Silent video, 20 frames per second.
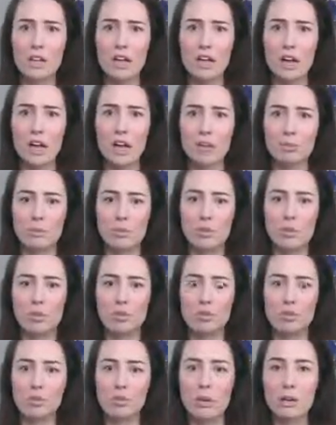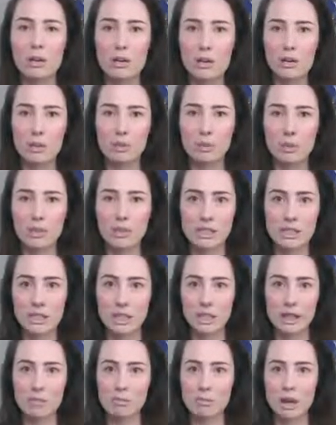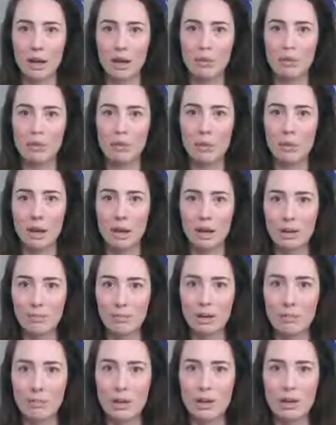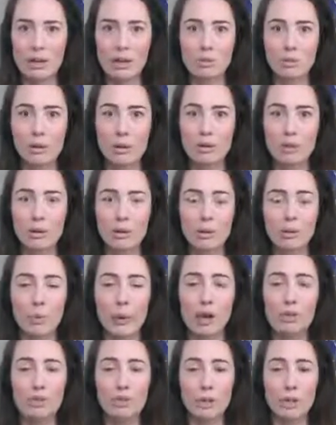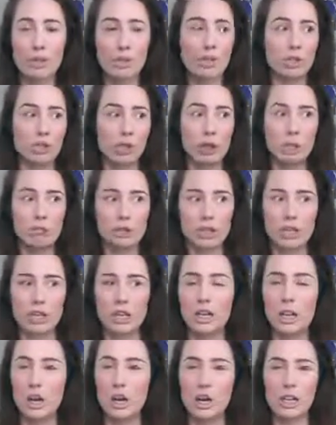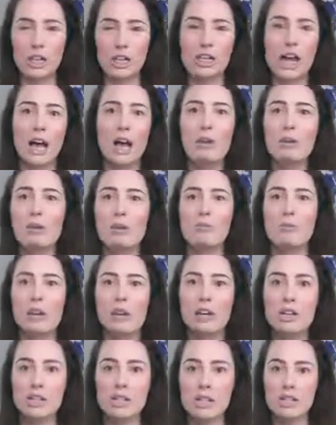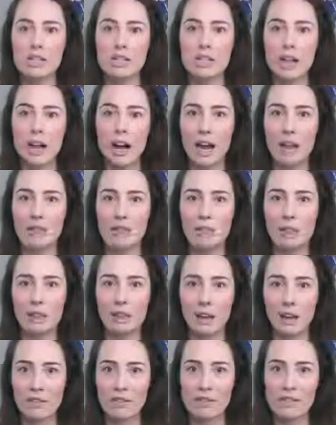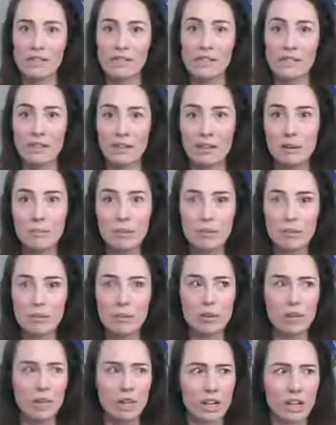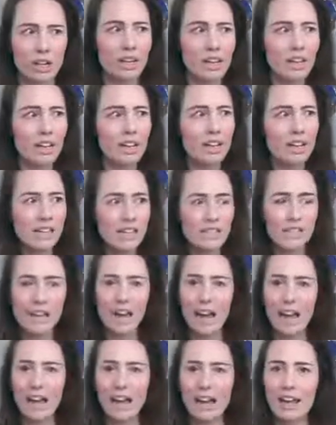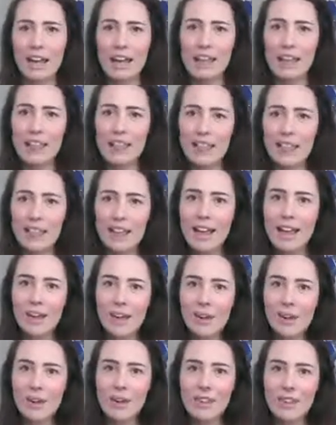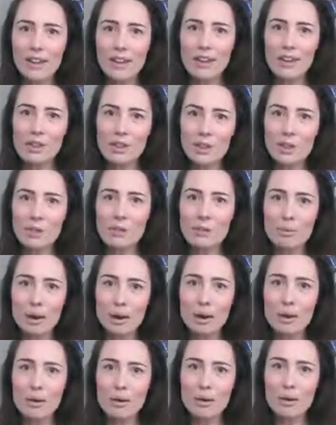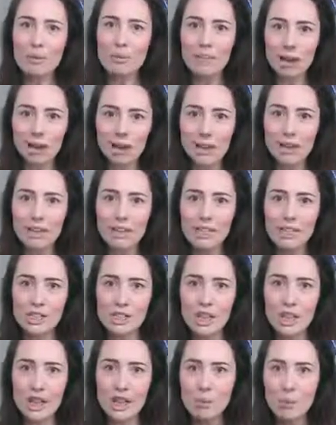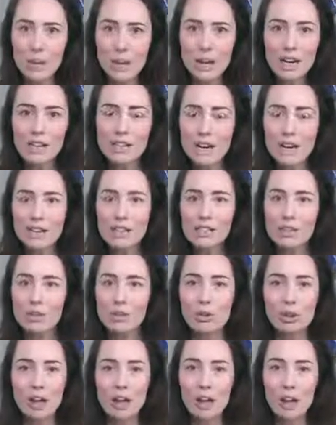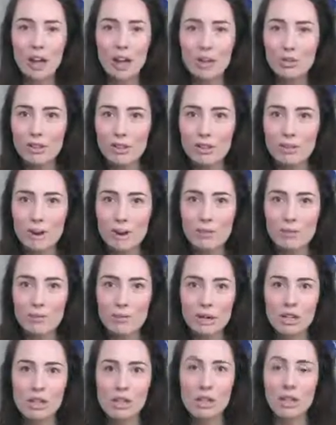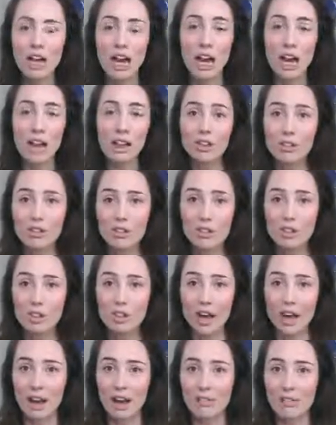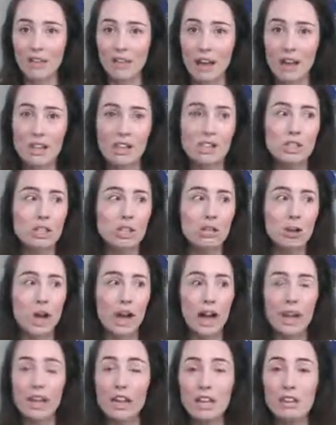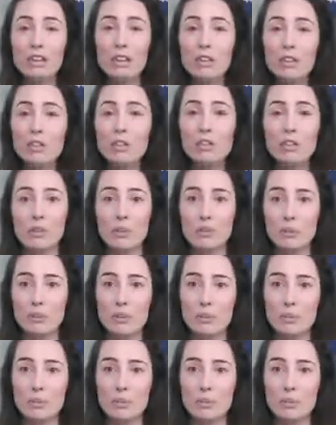for me recently, I'm writing my book, my Abundant Wife book. So I'm looking at all these healthy marriages that I have in my life as examples, going, dang, they know a thing or two about marriage and what it takes to create a healthy, thriving marriage. And I look forward to having that so I can learn from these